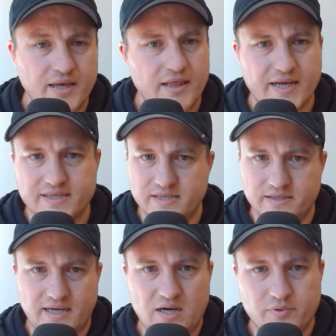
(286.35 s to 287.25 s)
Like I said,
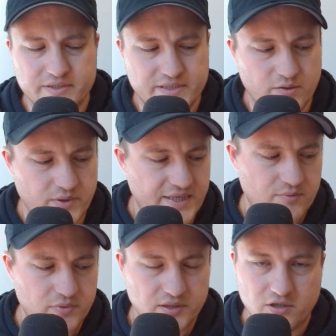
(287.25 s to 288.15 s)
the hyperlink's going to be
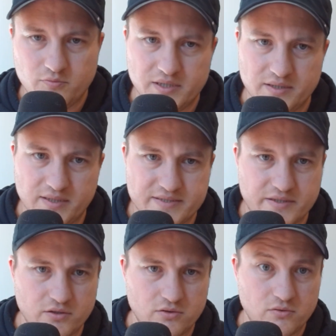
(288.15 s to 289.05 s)
down below, but let's
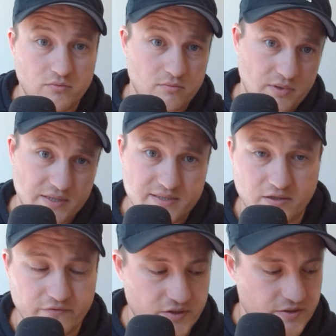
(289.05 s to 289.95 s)

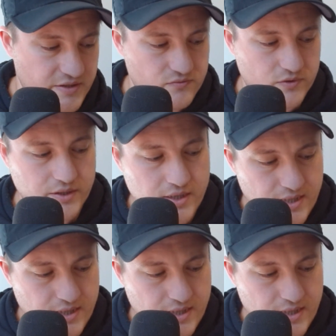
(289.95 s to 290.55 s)
delve into this one.